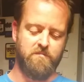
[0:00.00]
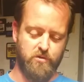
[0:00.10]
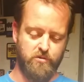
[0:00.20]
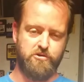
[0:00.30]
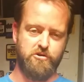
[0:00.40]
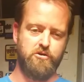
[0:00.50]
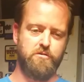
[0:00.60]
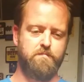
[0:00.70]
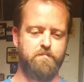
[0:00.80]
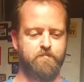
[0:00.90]

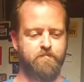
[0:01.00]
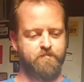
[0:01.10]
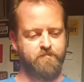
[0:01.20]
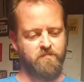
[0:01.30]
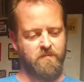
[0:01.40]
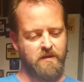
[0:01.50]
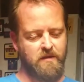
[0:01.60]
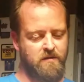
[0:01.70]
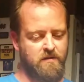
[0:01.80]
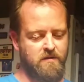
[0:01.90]
BrewTube,
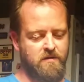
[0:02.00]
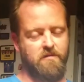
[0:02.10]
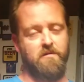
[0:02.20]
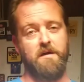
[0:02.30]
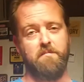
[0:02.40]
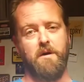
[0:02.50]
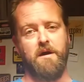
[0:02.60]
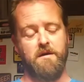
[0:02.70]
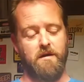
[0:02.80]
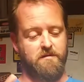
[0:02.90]
Grant
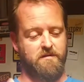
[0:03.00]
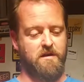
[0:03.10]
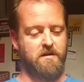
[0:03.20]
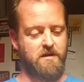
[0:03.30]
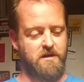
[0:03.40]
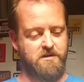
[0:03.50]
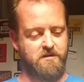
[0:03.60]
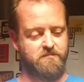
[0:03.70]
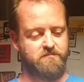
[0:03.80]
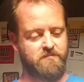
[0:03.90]
Baker, another
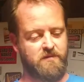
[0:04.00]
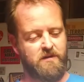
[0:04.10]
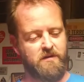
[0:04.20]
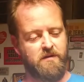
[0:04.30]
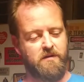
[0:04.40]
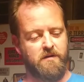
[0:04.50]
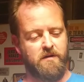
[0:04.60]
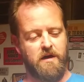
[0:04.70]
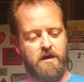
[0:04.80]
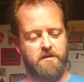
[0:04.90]
legend.
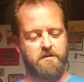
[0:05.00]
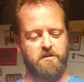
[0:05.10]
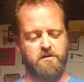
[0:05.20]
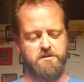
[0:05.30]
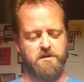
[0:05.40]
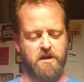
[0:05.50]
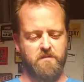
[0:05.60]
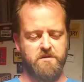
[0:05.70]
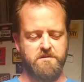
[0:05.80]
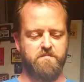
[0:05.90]
The
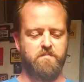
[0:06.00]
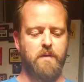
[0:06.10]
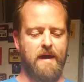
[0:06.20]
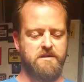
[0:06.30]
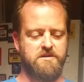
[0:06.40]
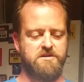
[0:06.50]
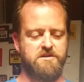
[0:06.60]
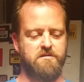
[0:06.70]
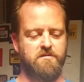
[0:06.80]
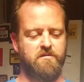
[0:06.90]
username is
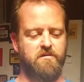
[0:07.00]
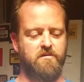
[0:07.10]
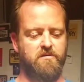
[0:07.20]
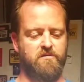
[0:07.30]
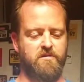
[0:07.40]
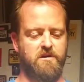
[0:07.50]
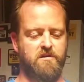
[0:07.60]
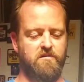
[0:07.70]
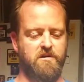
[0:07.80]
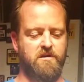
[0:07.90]

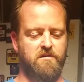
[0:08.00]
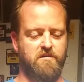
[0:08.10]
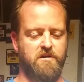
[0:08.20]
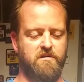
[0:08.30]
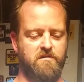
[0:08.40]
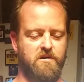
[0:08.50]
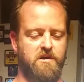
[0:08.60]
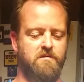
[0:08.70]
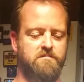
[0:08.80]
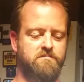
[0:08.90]

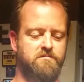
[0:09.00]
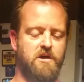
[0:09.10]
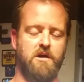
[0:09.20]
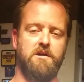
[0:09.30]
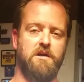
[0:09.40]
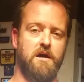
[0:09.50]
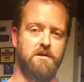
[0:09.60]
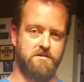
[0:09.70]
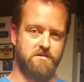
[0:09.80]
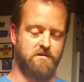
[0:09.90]
Bats3333. Tony
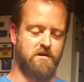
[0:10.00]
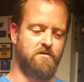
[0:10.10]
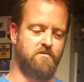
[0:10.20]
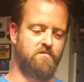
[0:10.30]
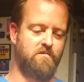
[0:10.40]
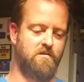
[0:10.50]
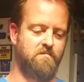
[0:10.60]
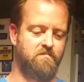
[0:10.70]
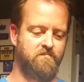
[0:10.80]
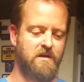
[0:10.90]
Yates, another good one.
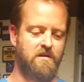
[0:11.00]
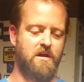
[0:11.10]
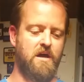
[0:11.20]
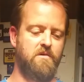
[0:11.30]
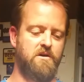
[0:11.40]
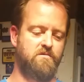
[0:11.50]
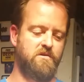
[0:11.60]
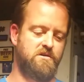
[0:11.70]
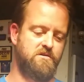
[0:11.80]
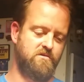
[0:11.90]

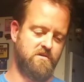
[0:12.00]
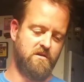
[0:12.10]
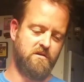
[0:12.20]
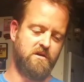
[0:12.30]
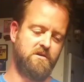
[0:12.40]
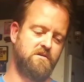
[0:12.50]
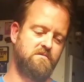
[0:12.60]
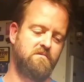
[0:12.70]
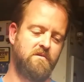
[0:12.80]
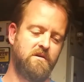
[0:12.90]
Lamo22, another legend.
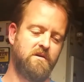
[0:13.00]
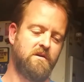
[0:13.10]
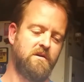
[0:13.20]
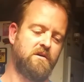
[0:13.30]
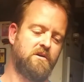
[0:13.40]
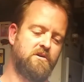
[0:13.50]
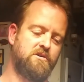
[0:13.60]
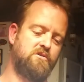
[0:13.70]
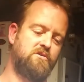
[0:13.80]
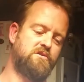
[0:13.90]

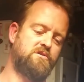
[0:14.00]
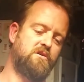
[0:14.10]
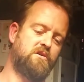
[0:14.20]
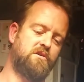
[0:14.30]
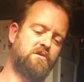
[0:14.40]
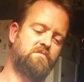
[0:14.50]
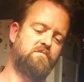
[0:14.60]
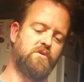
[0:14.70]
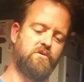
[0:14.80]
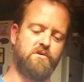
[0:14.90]
Short Circuited
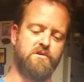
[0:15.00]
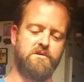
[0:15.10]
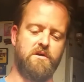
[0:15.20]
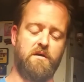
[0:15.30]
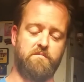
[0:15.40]
Brewers,